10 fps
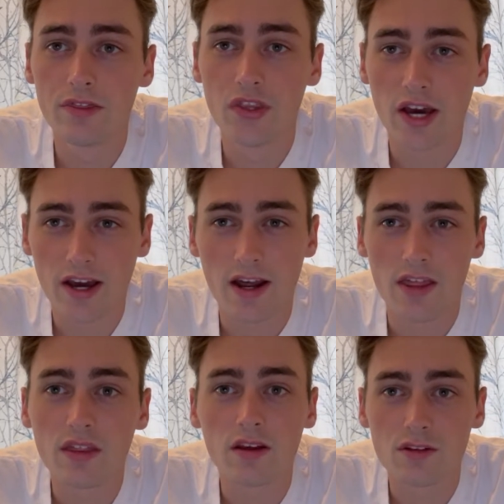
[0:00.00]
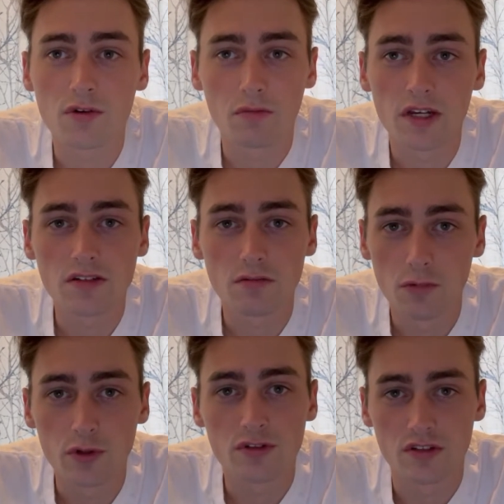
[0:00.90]
that I think is what makes it
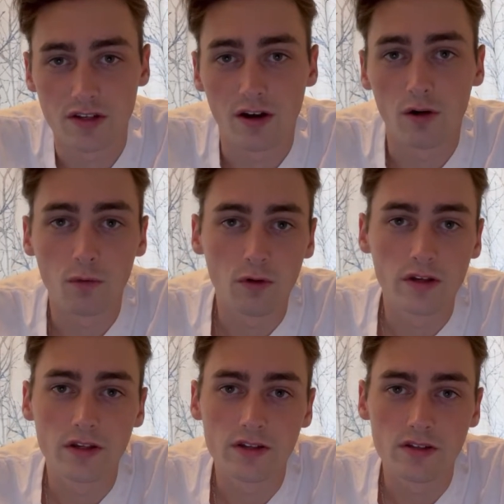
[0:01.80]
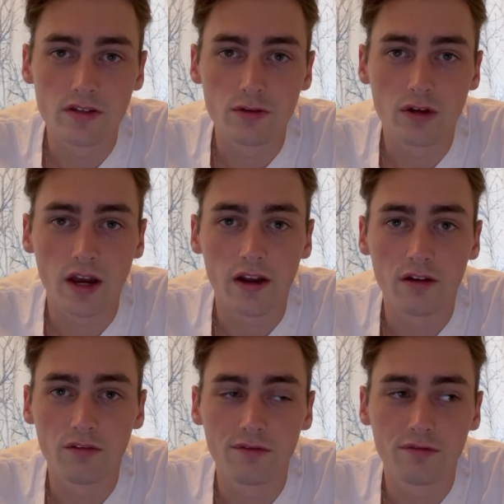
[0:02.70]
most desirable, is you kind
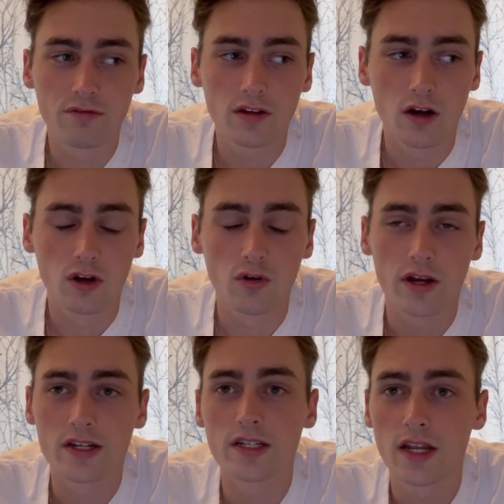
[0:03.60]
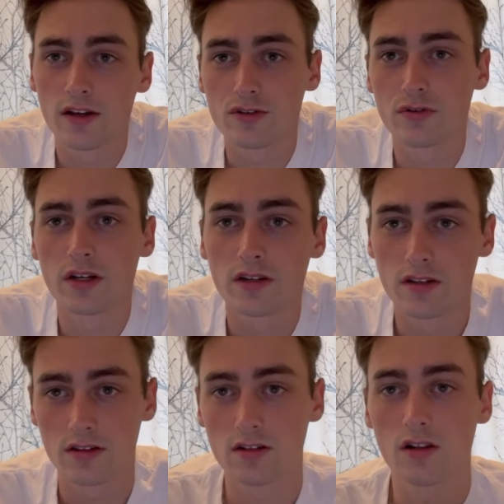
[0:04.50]
of are granted entry into
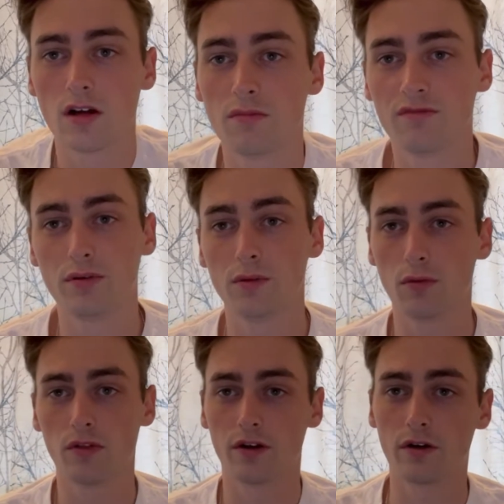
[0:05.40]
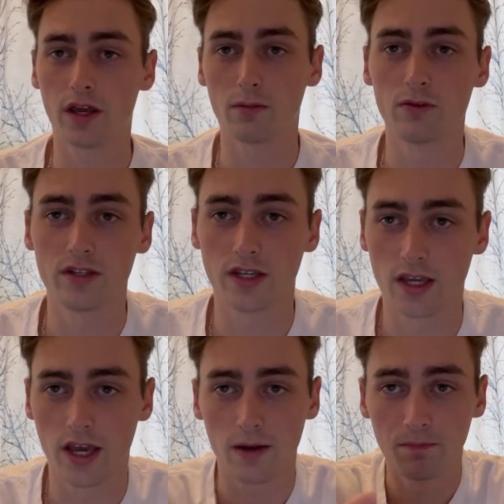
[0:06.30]
this club of people that are able to
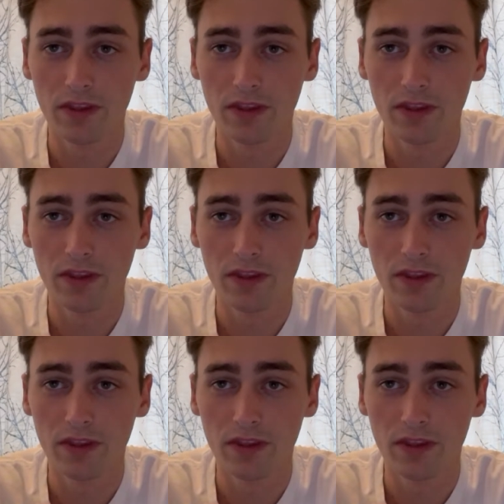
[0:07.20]
get